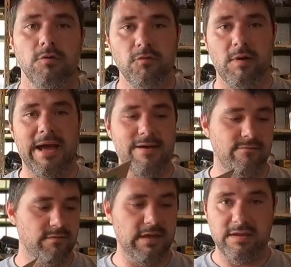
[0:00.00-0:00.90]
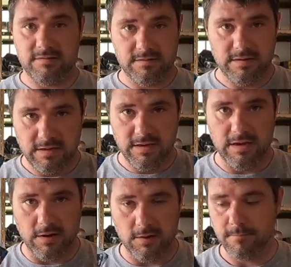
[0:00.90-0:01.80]
So I have this
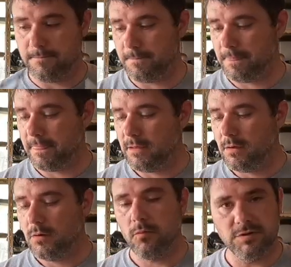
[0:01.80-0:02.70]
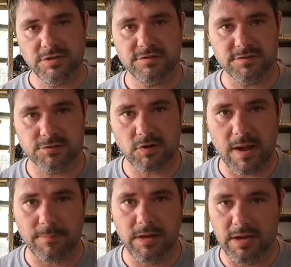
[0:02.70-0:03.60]
here, which is the
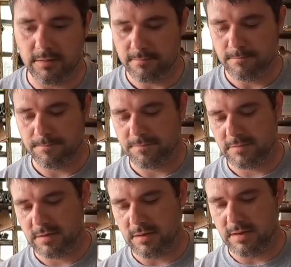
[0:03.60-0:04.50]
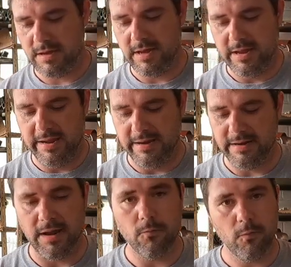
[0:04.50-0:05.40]
strap kit,
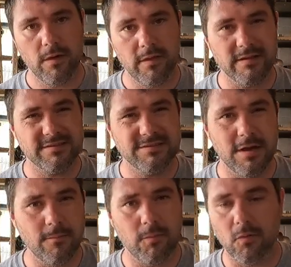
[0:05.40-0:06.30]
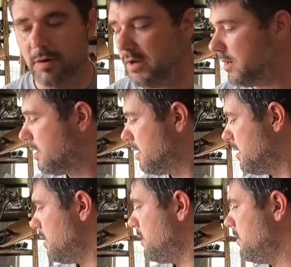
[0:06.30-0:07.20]
and I will at some point
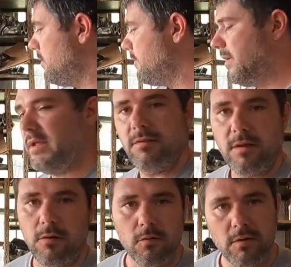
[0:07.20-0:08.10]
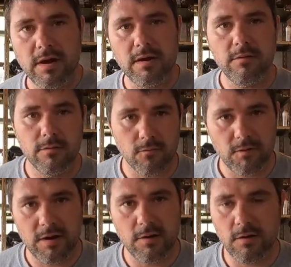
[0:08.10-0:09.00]
be lowering the
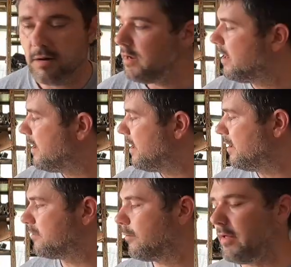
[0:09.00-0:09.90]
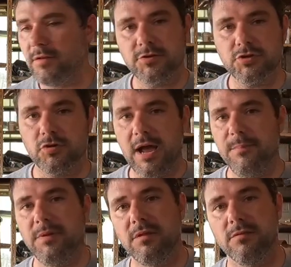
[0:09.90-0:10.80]
rear as well as
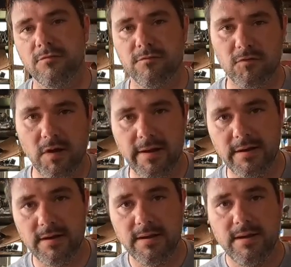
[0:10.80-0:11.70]
strapping the front